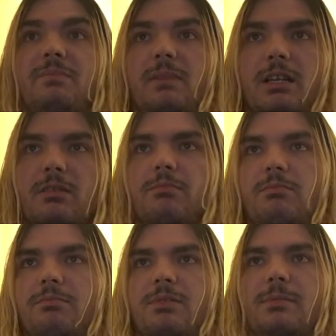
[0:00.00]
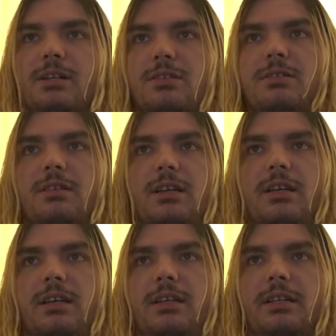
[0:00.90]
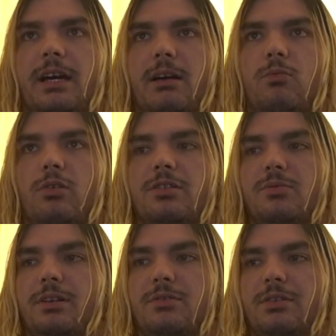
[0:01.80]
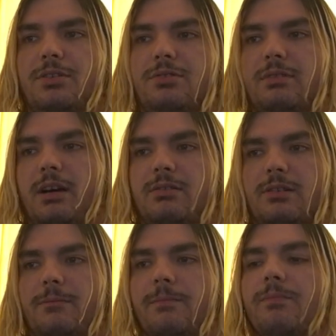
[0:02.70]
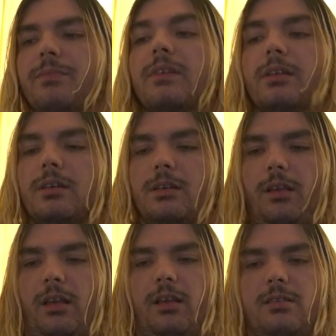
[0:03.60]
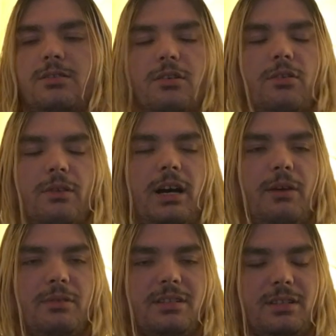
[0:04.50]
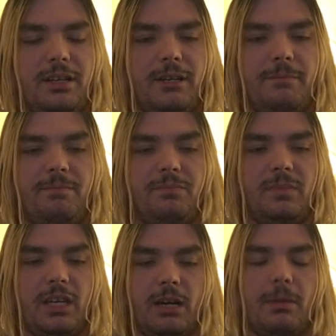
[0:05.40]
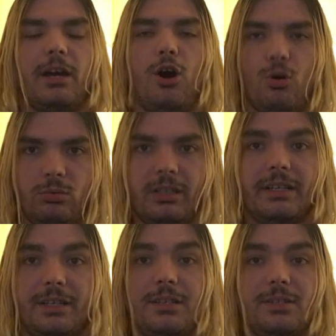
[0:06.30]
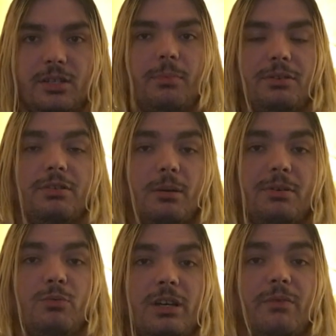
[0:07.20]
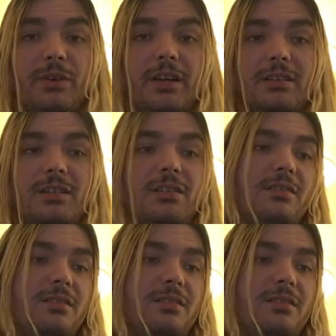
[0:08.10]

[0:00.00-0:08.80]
as of pretty much, yeah, we're in 2022 now. So, so I would say, yeah, my only WWE event